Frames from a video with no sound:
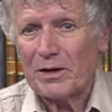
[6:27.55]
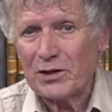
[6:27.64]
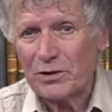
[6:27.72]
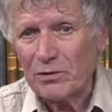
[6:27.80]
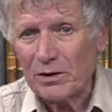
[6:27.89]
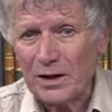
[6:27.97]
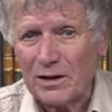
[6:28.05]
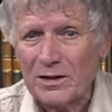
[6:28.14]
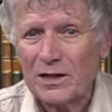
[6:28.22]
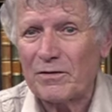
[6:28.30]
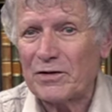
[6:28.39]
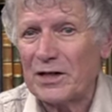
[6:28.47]

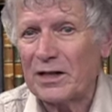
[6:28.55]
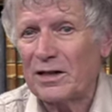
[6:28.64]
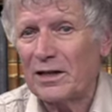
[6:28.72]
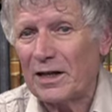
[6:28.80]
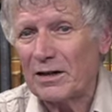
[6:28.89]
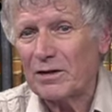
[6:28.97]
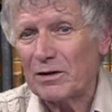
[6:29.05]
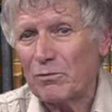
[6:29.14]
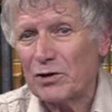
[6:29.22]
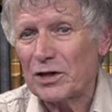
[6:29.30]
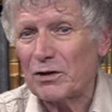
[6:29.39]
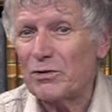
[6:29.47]
historians have said that Henry
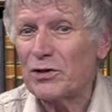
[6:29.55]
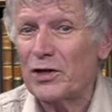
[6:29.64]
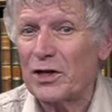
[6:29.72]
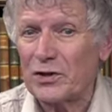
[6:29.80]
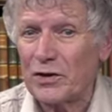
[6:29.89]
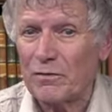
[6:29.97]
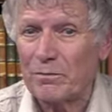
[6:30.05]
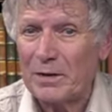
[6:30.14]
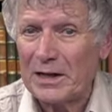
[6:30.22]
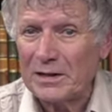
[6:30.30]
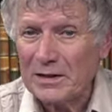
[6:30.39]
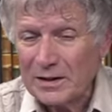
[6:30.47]
was a good judge of
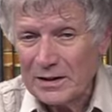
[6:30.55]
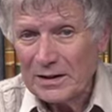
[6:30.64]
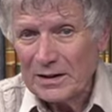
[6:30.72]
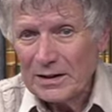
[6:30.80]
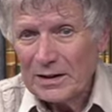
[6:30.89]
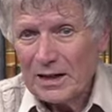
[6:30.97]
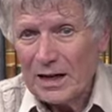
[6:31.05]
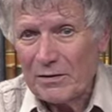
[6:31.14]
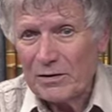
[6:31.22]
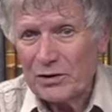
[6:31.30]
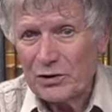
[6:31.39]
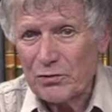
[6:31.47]
men,
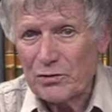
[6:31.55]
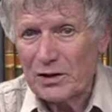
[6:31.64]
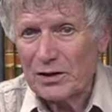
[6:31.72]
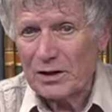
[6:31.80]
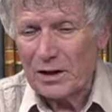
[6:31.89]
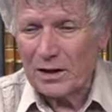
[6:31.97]
having chosen